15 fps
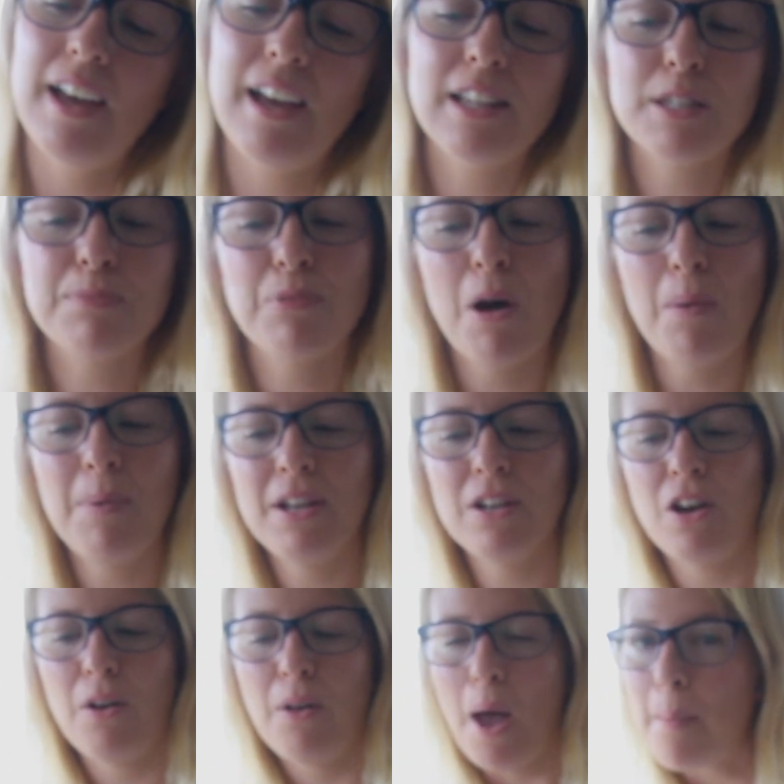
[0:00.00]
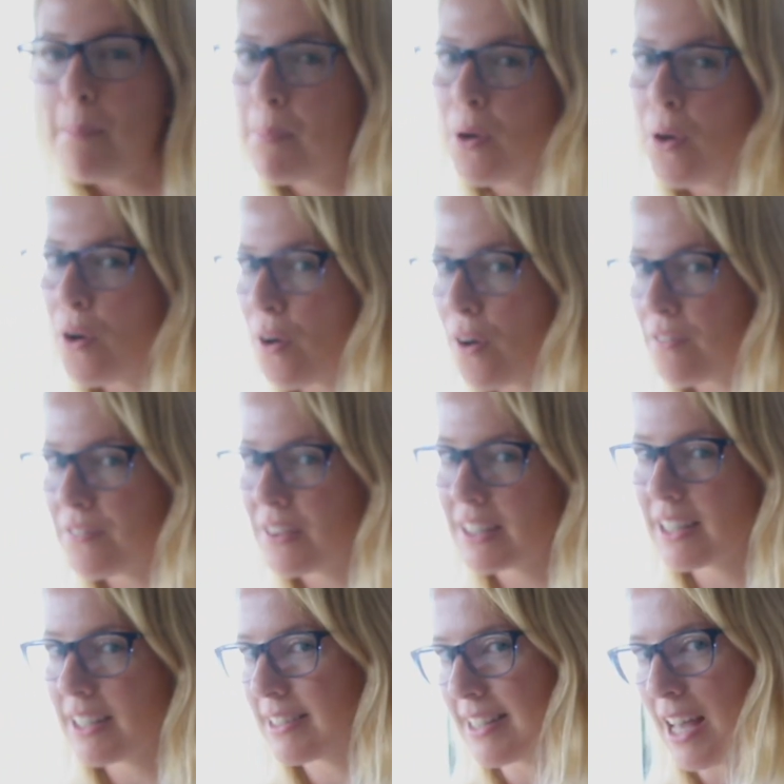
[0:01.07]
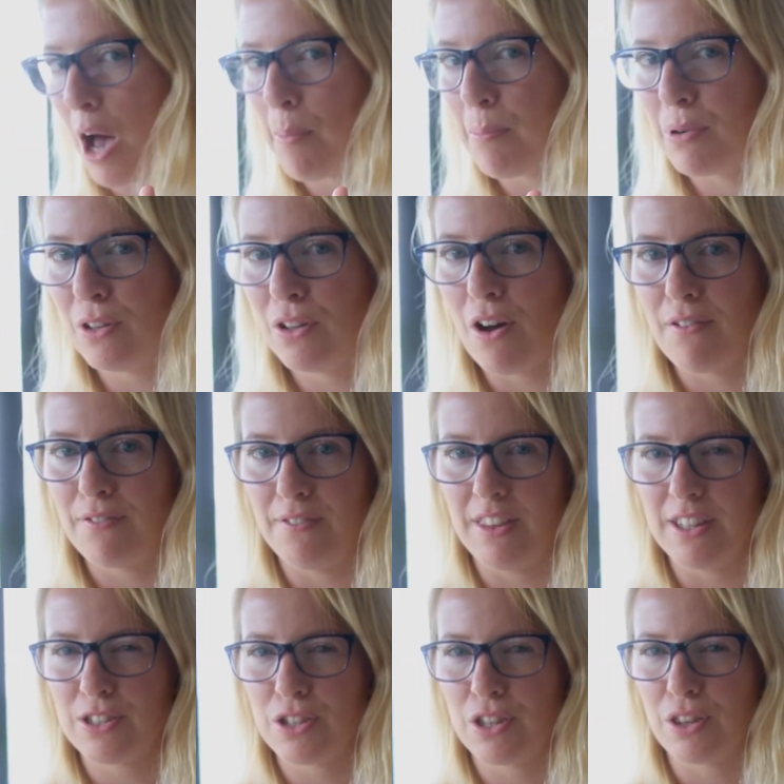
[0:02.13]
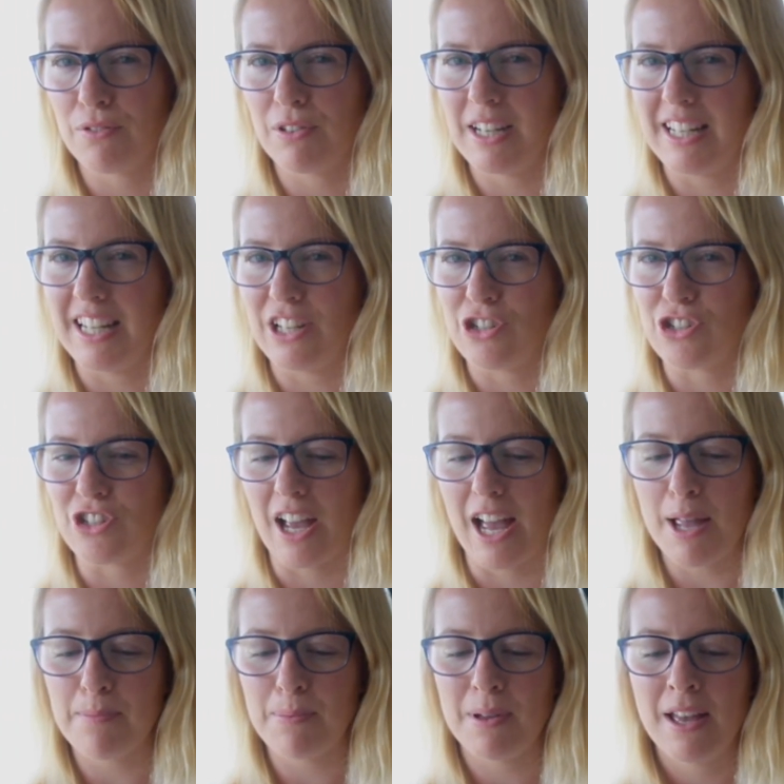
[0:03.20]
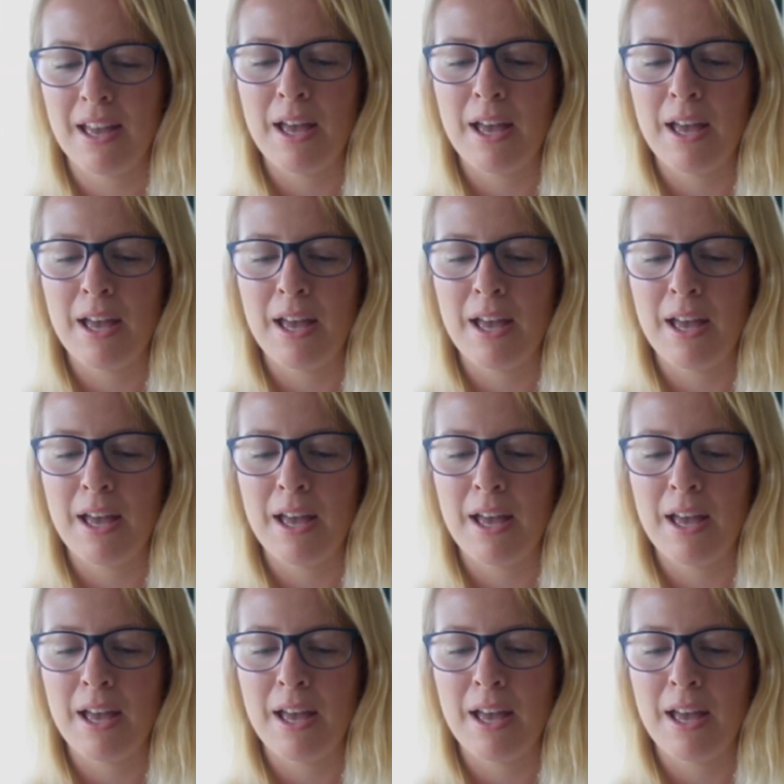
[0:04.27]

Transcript: it's probably not a perfect example of this three D shape,